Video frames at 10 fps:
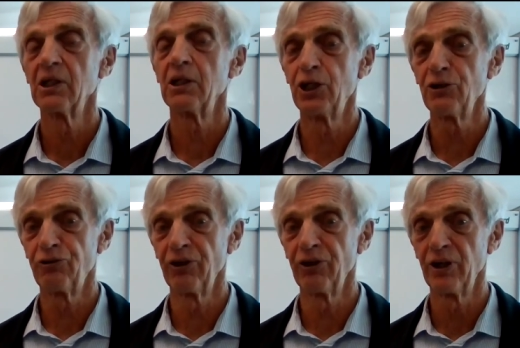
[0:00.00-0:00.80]

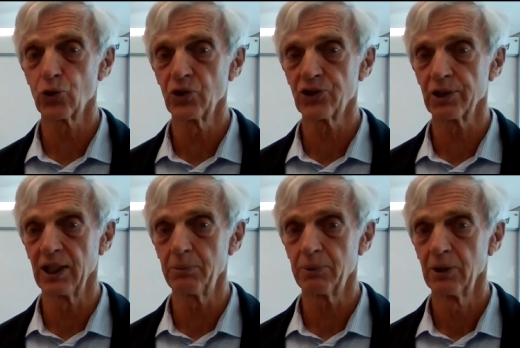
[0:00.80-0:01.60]
discomfort,
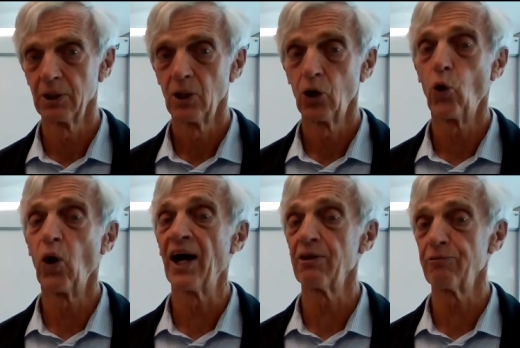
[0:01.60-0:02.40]
interference with
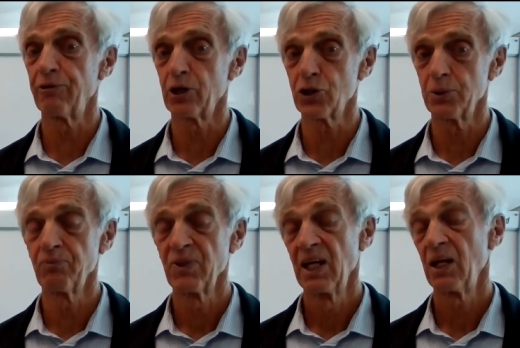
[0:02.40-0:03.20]
sleep,
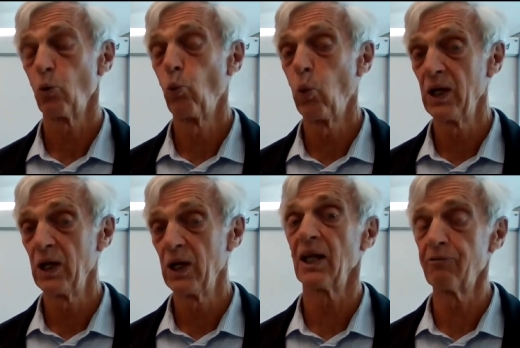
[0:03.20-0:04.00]
or other
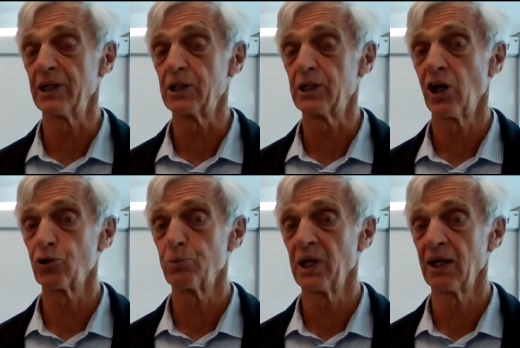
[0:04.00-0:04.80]
function
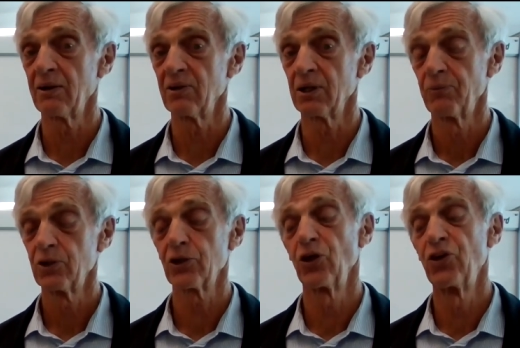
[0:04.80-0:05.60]
will affect a
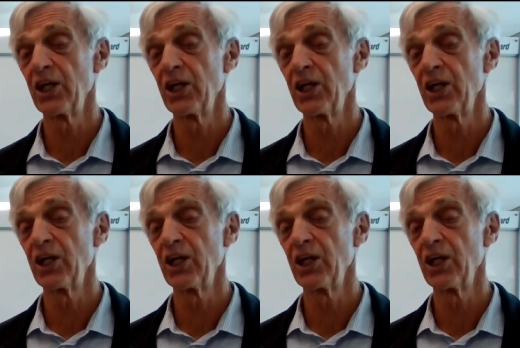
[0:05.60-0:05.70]
child's